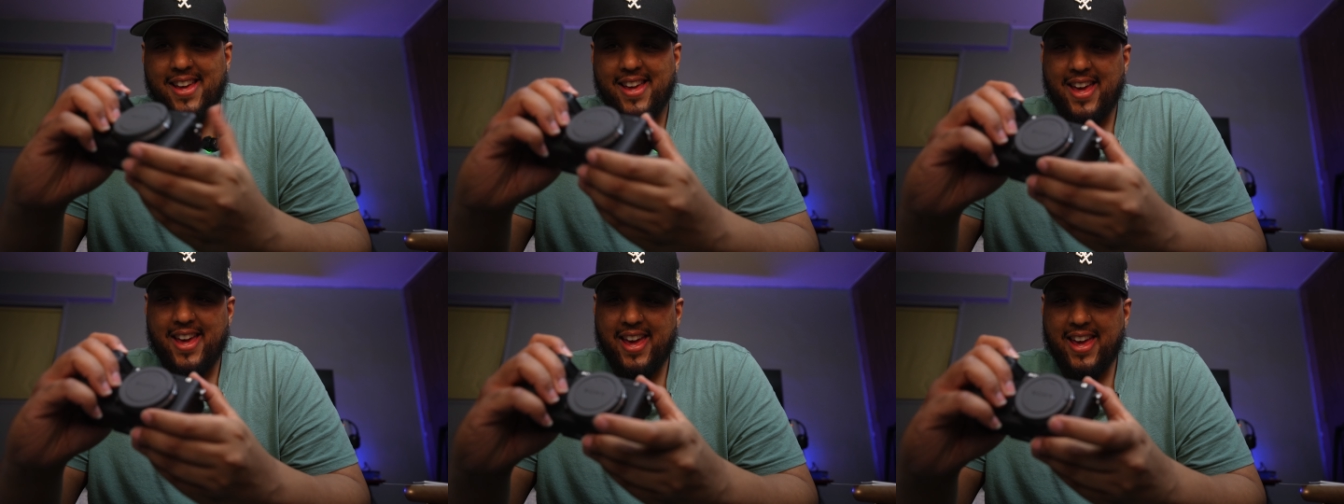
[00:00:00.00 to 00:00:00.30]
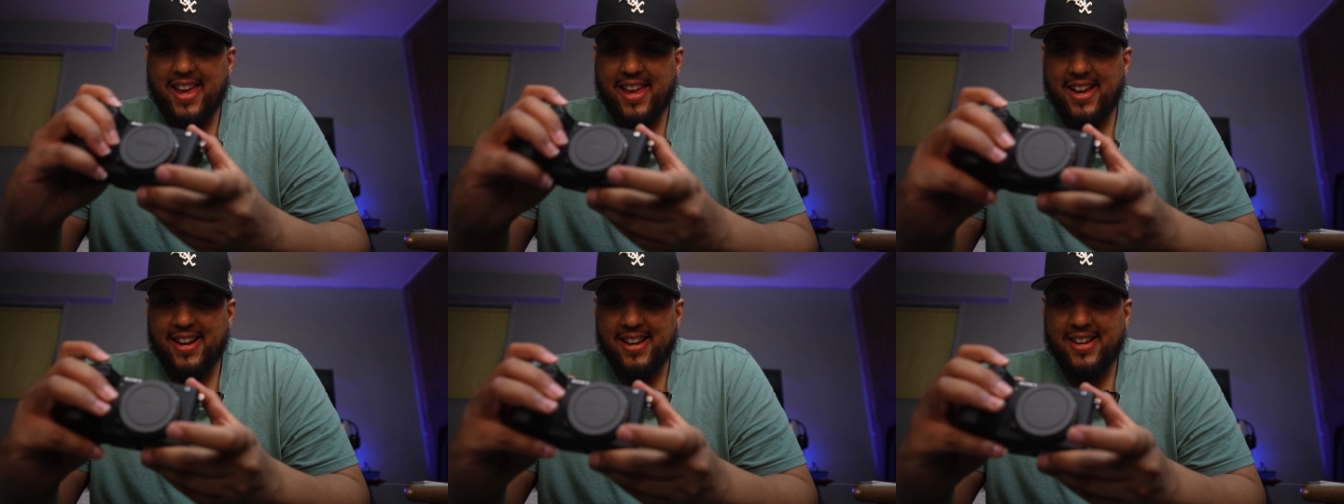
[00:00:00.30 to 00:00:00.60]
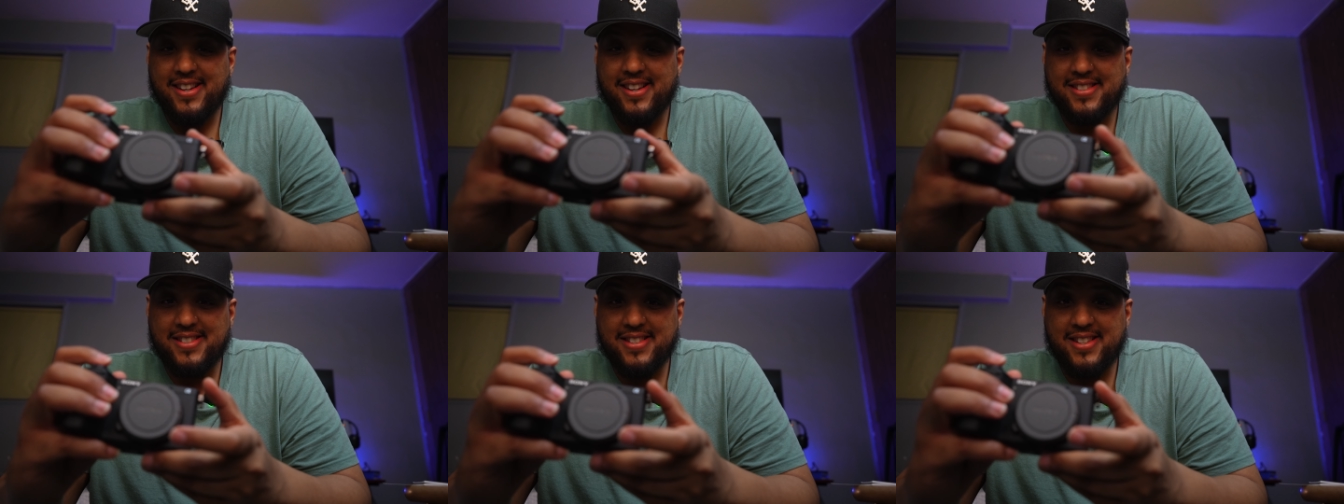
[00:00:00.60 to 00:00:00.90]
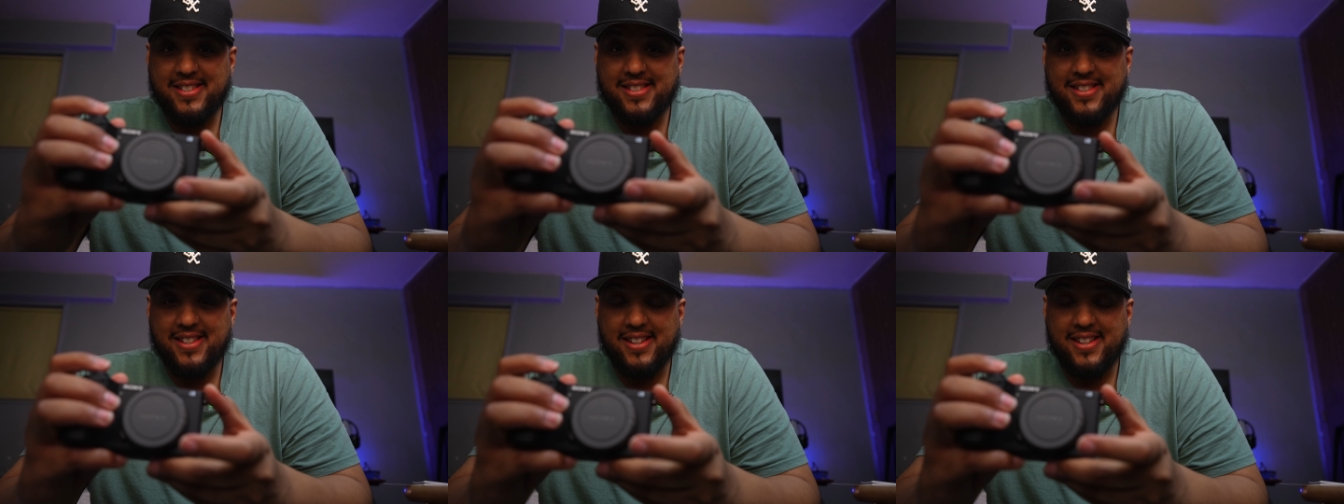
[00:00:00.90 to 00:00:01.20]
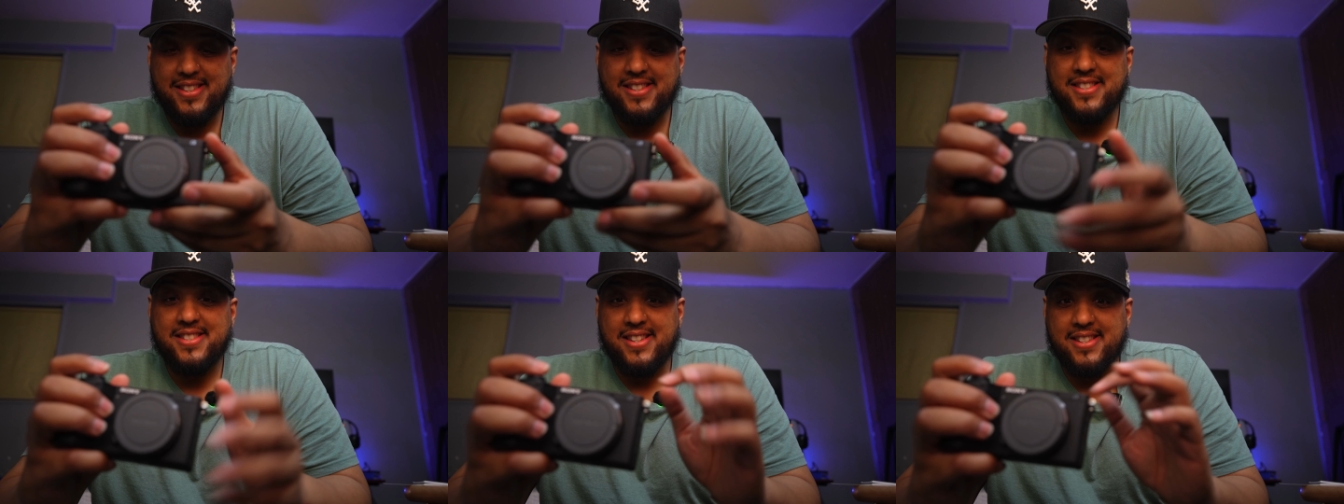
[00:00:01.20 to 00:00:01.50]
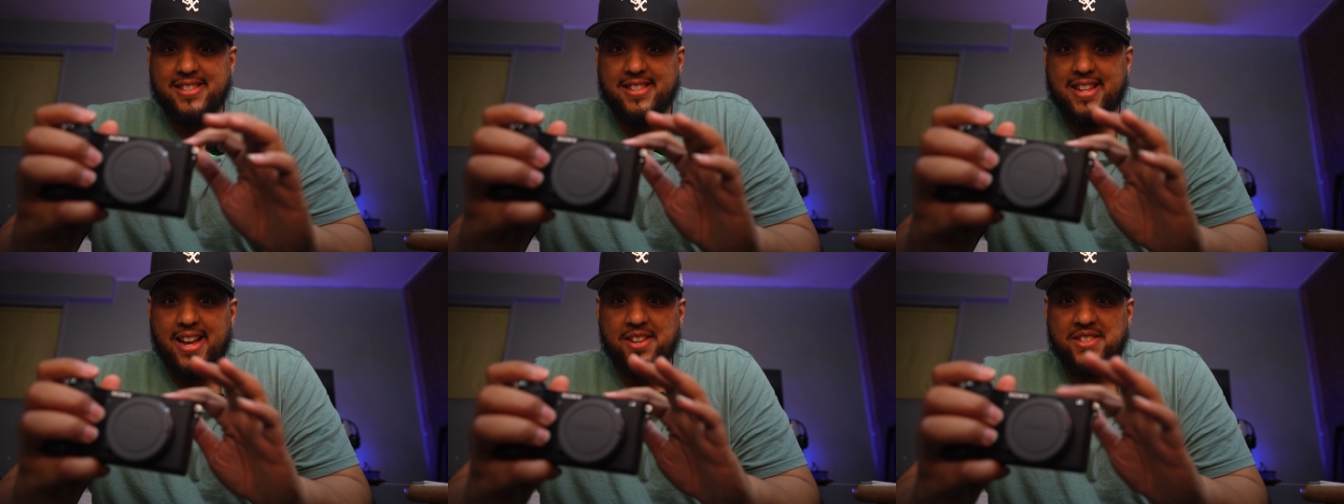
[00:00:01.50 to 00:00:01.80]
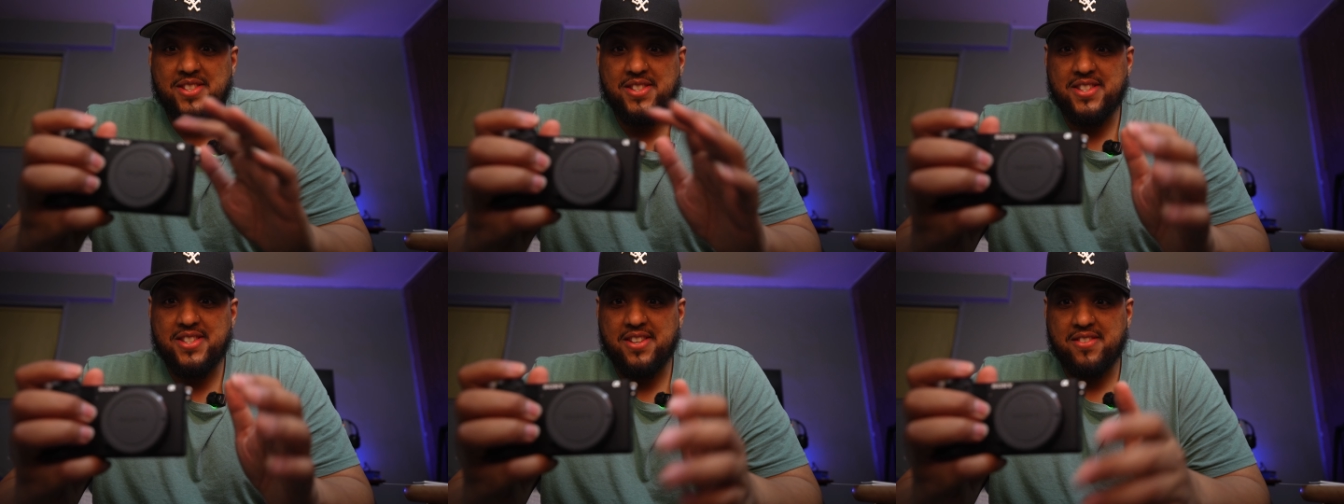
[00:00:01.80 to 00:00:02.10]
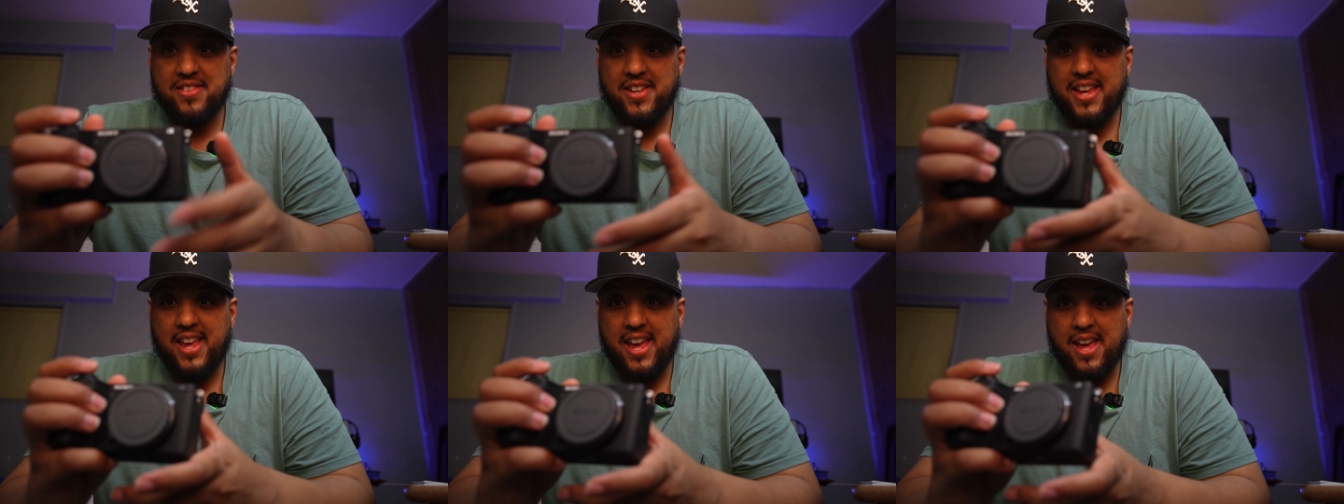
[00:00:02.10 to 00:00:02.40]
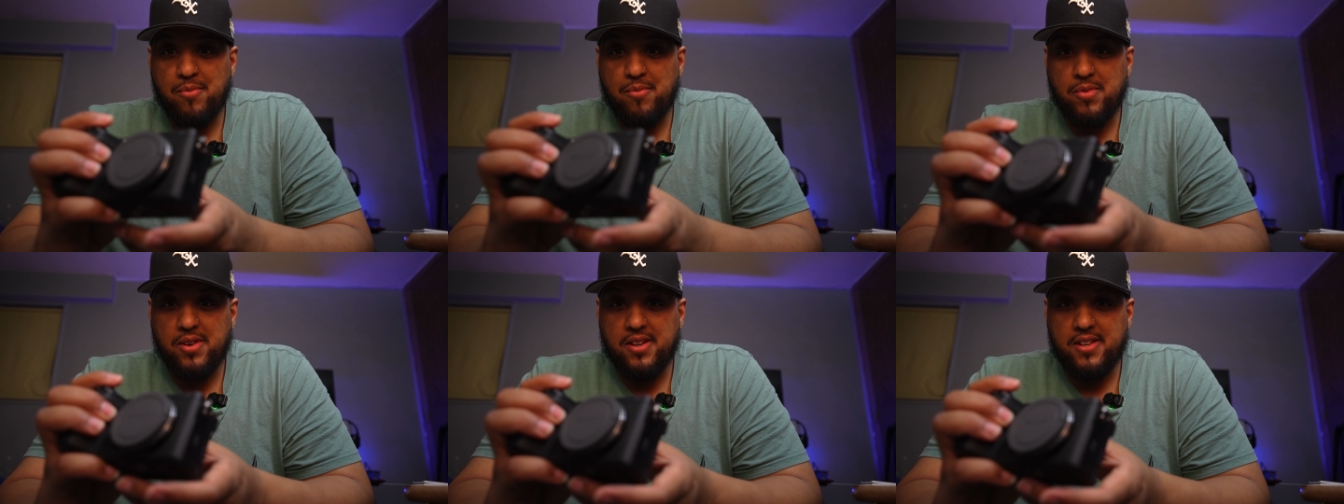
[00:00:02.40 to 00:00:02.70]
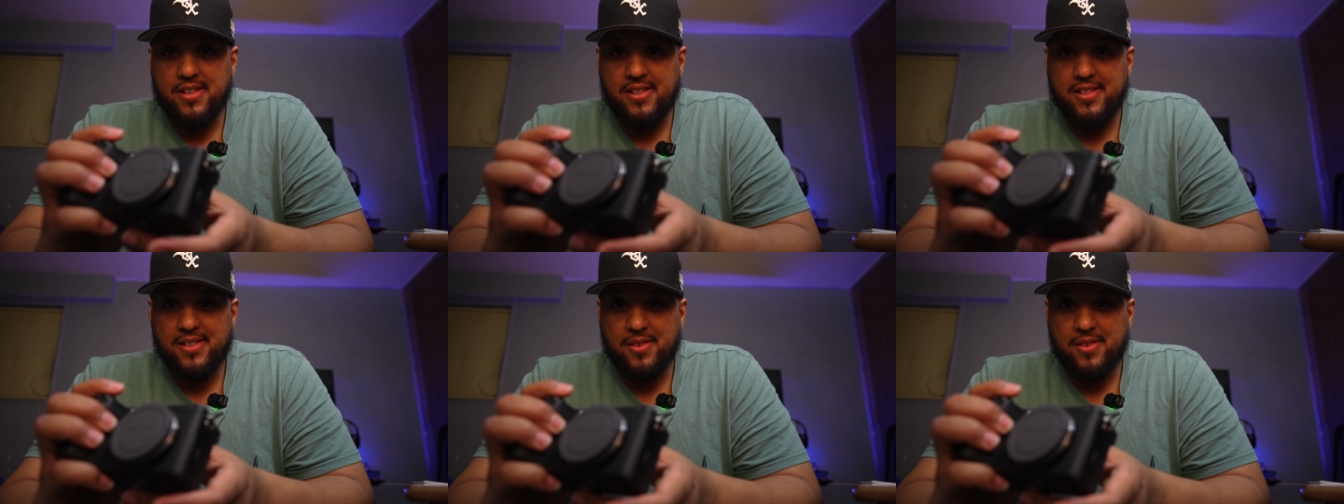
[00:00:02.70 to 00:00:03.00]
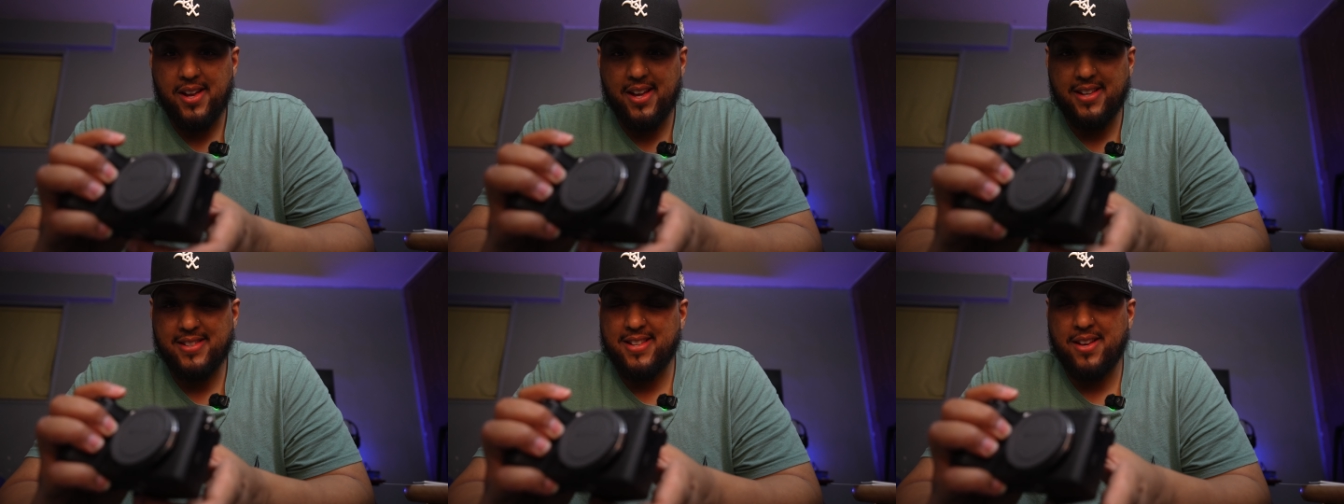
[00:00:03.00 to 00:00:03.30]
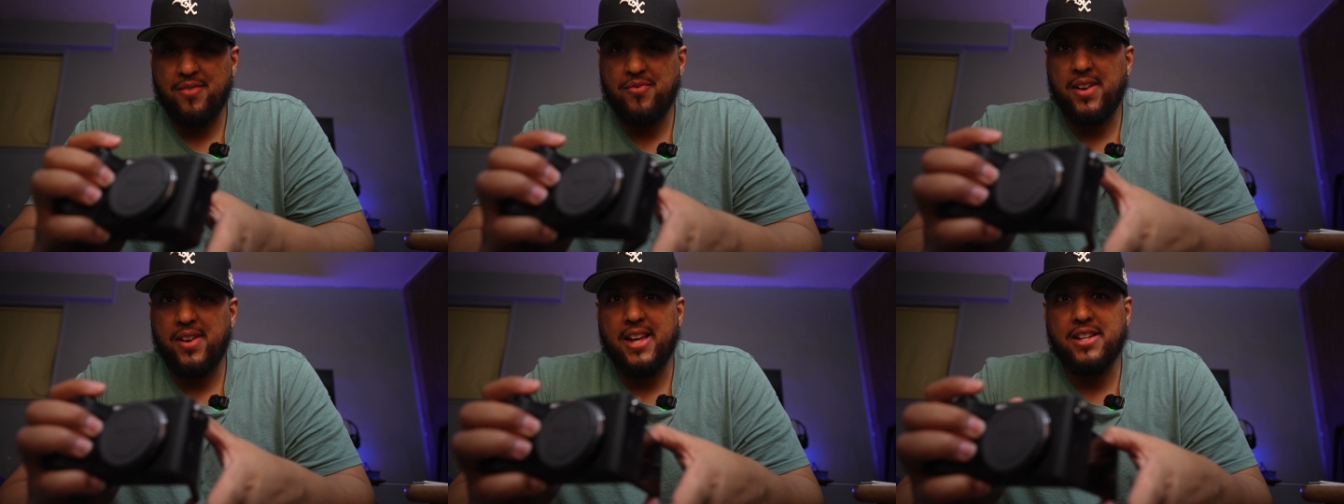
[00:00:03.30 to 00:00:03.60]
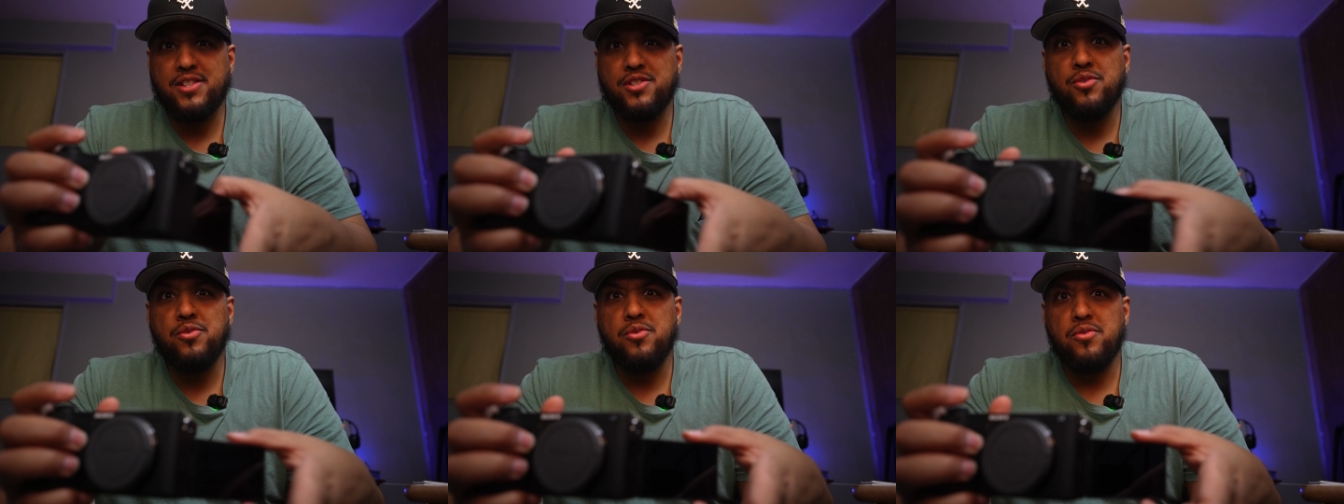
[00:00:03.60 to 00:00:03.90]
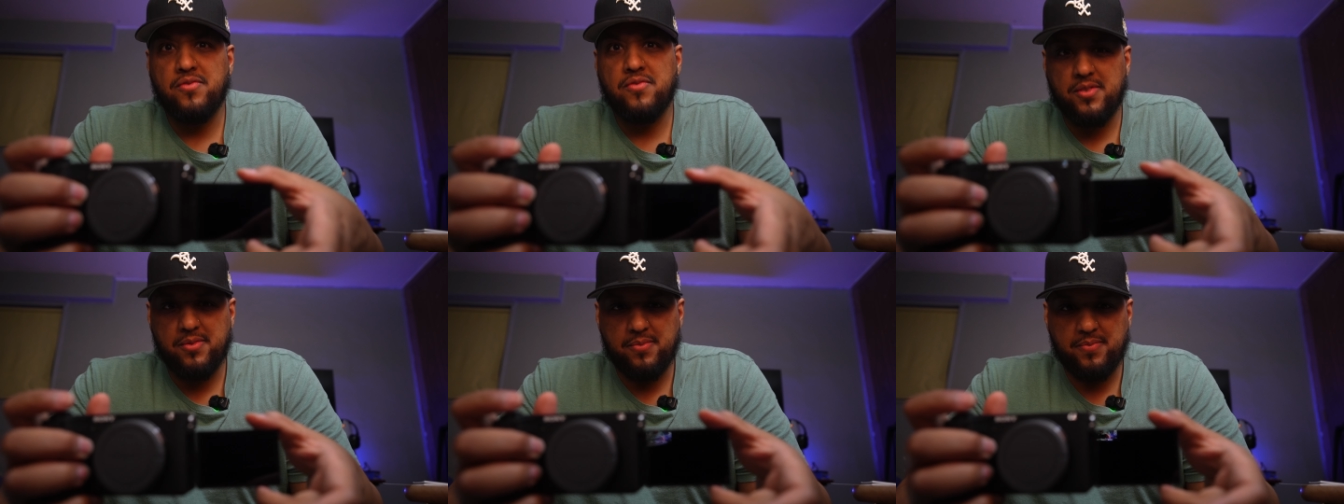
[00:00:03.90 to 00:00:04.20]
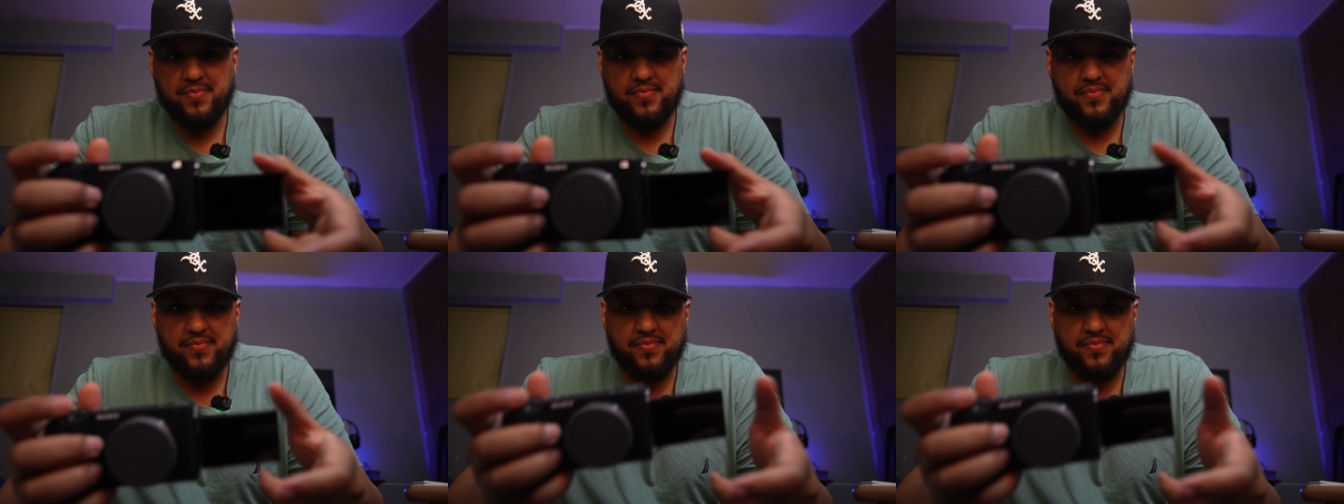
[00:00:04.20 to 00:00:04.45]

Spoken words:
the 6000 series camera, except for like 2 of them.